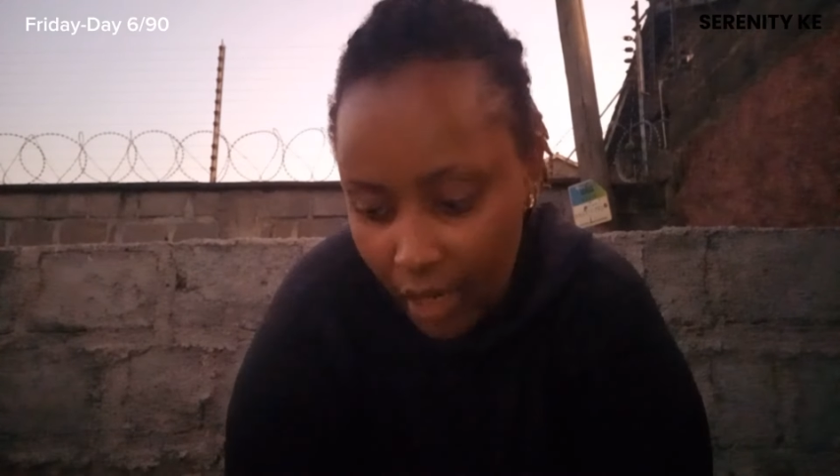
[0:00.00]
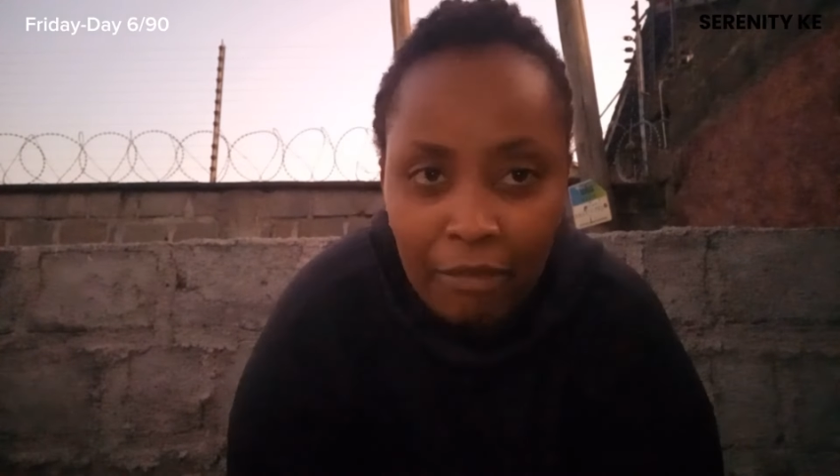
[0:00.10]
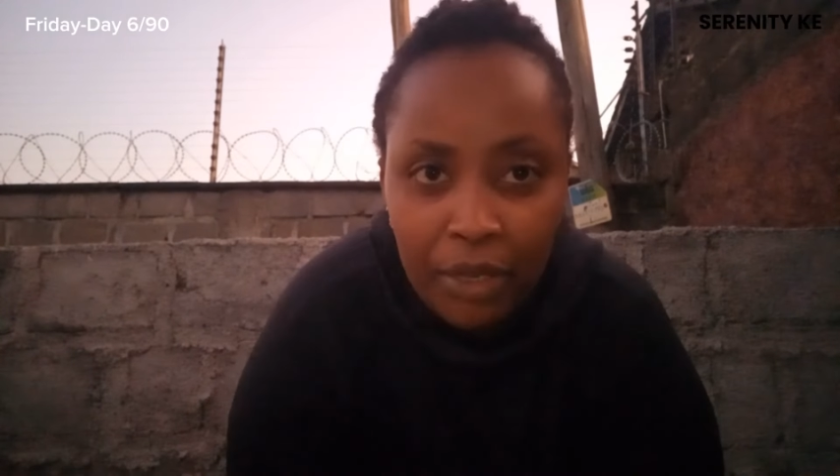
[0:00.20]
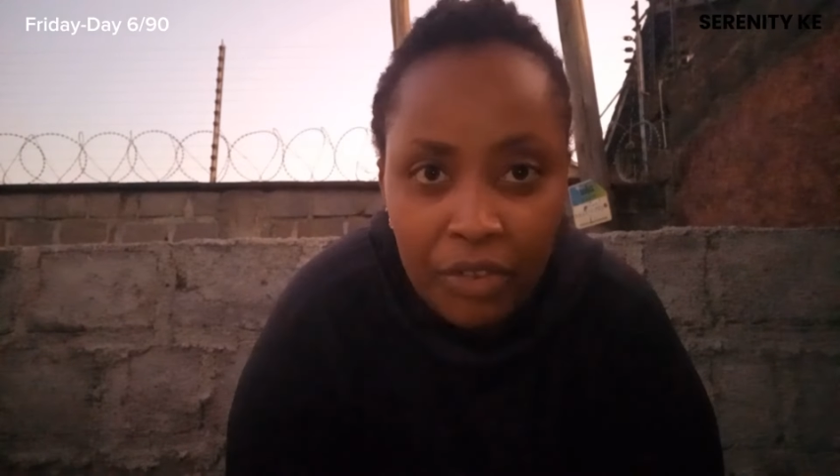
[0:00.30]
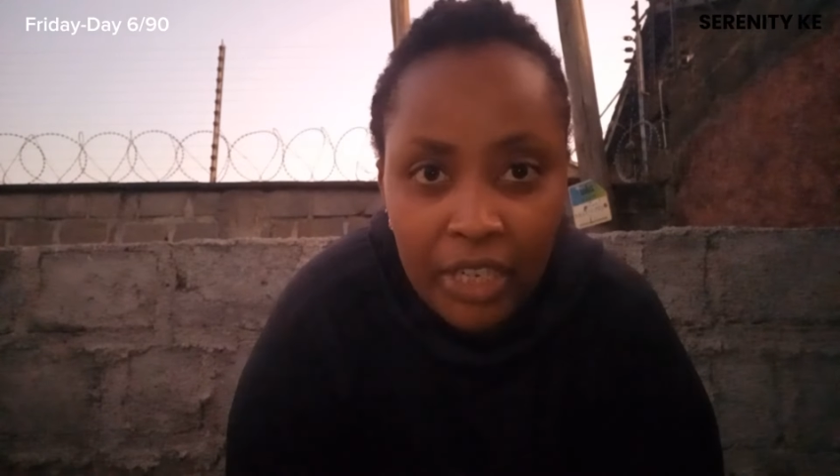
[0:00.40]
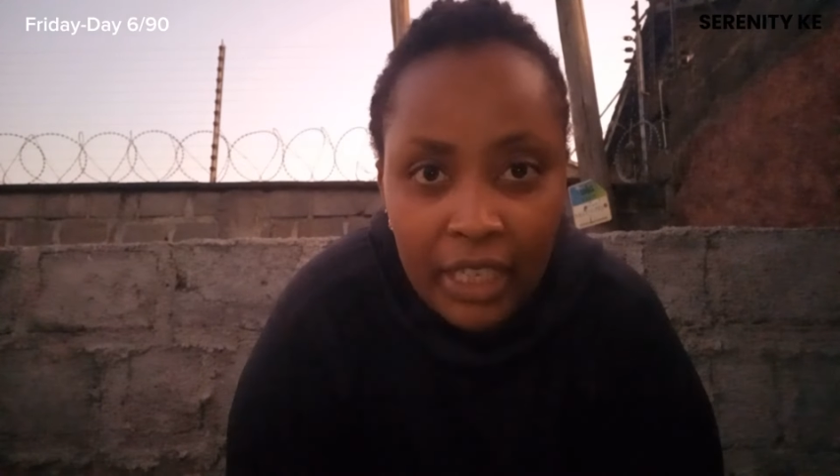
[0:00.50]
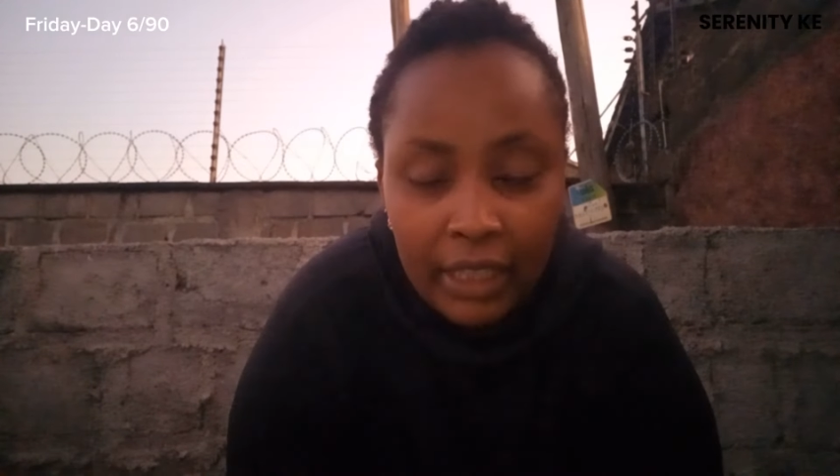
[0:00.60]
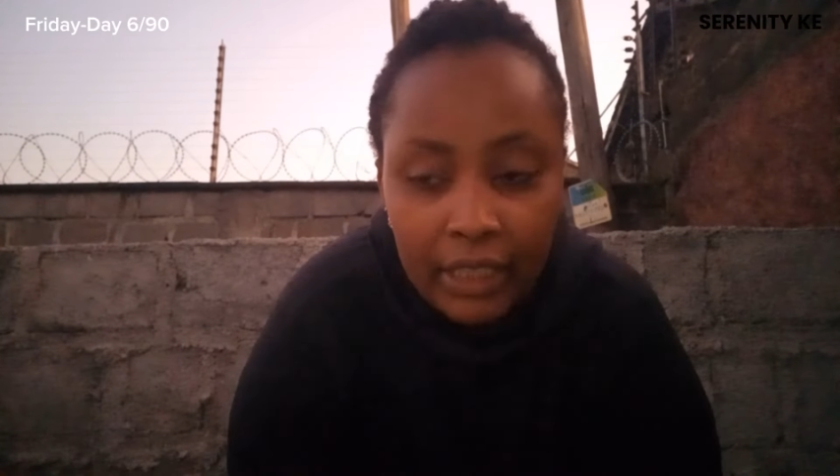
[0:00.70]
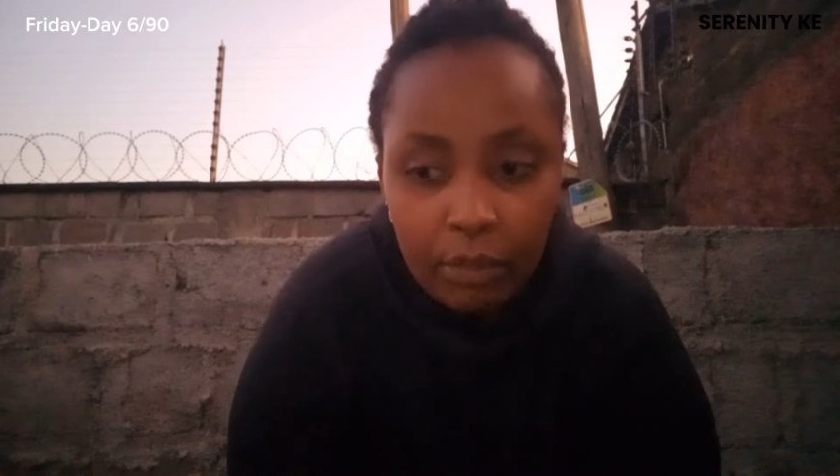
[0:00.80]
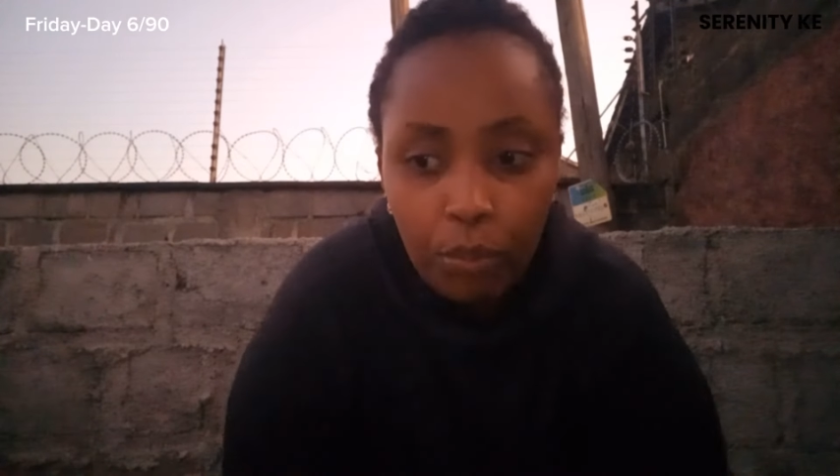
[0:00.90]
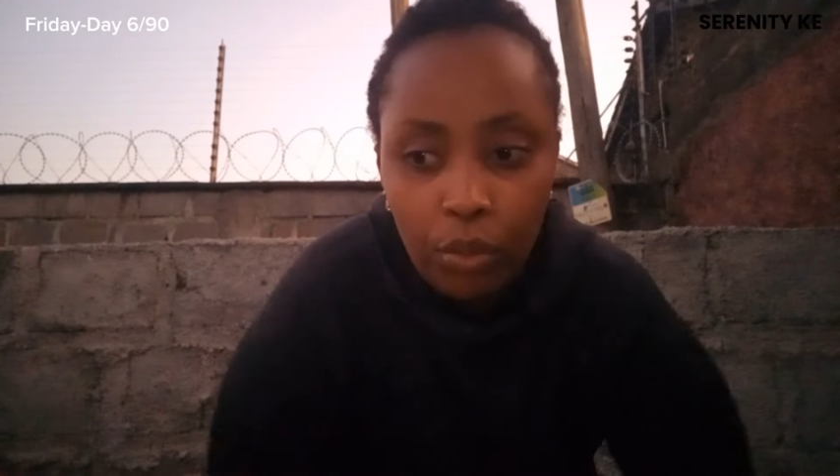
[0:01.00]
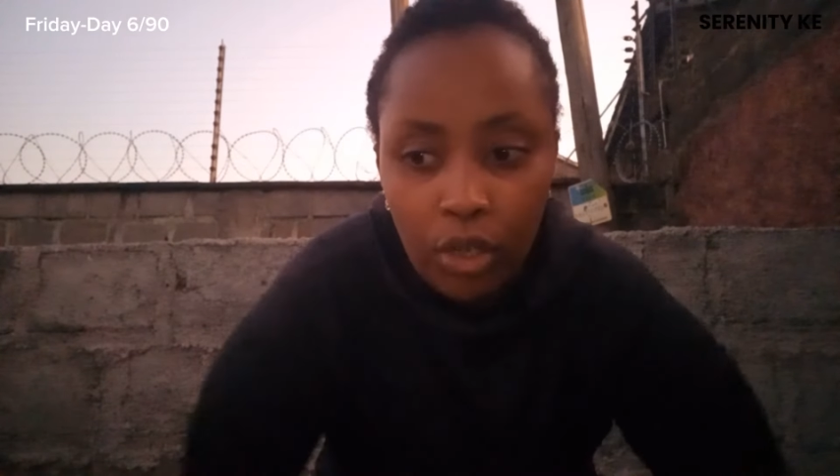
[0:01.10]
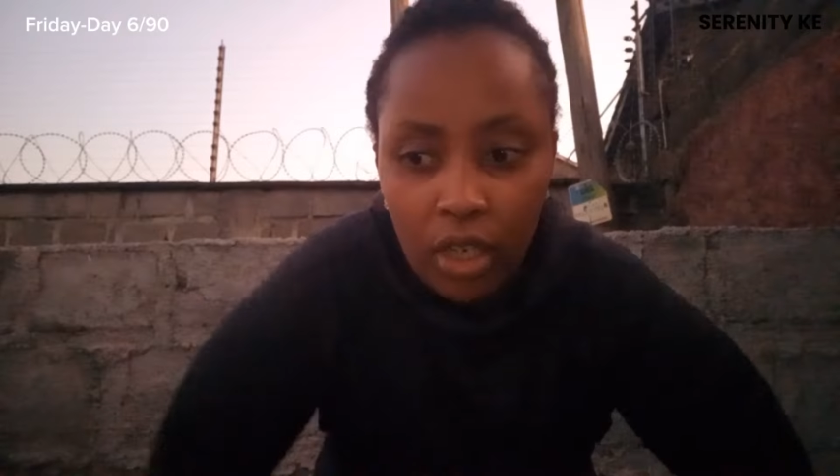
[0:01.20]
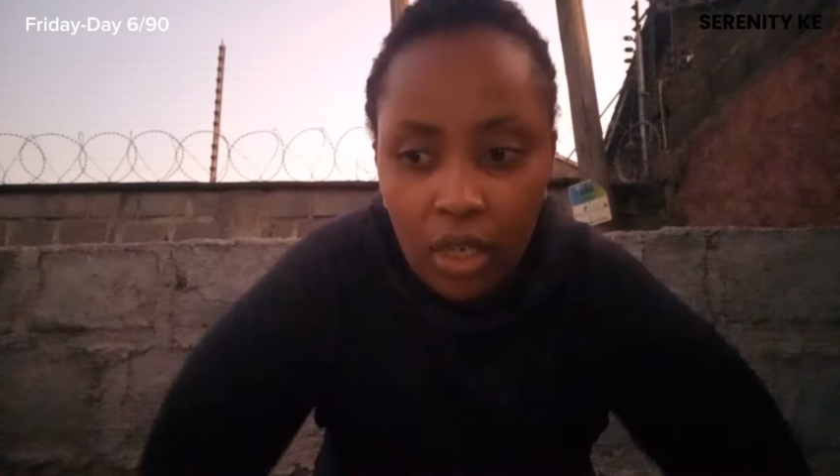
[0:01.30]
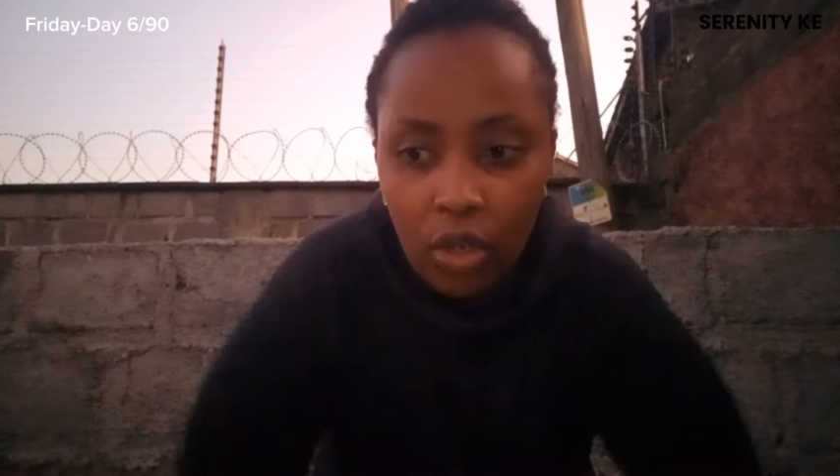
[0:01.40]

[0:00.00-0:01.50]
I've been reading this book